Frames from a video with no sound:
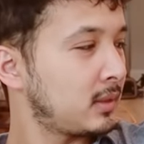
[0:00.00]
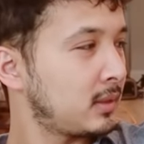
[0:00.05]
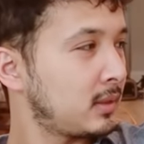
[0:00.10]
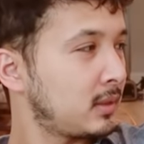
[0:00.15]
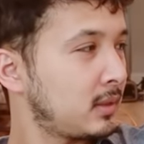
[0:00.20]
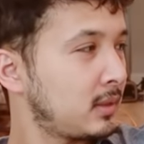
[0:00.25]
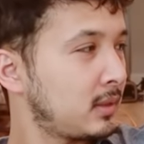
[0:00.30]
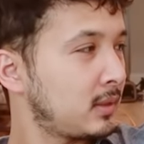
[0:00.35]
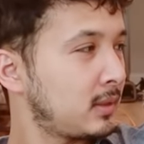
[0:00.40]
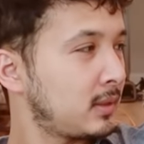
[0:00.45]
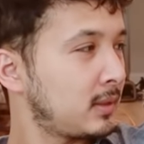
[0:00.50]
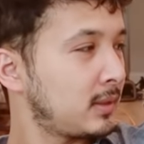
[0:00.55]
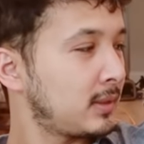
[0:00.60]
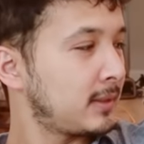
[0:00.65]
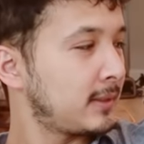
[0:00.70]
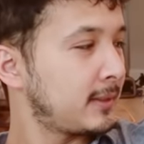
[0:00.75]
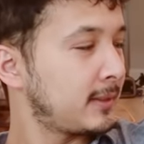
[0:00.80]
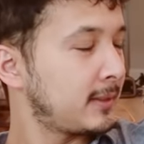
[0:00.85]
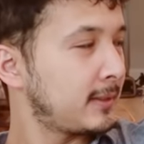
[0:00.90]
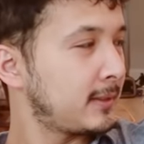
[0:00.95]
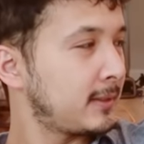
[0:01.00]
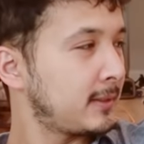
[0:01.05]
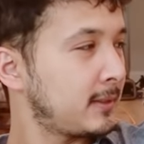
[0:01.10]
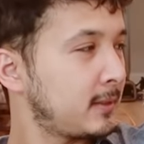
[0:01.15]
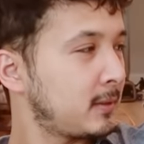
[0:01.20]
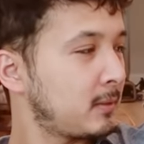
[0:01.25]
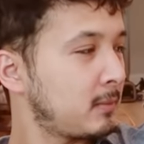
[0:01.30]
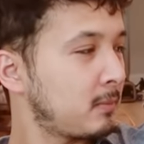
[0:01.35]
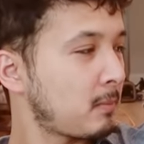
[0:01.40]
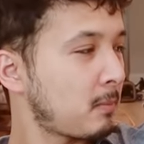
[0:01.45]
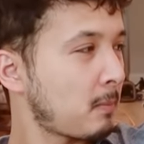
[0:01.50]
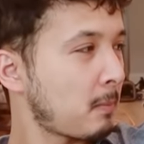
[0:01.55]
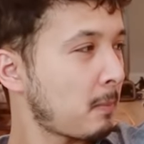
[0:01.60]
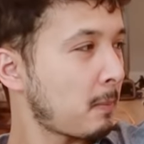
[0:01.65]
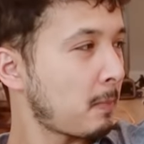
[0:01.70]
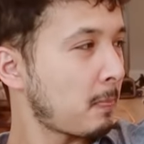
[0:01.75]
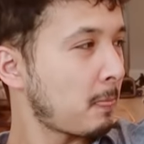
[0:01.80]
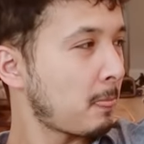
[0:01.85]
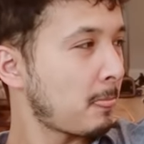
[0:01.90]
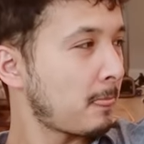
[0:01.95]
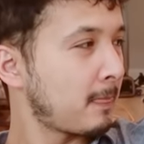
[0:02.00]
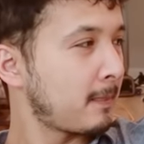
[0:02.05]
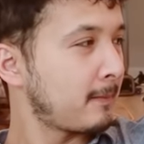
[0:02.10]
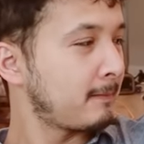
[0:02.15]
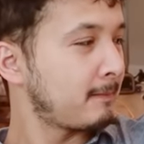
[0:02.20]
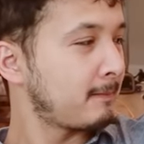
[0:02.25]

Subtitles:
This person isn't speaking.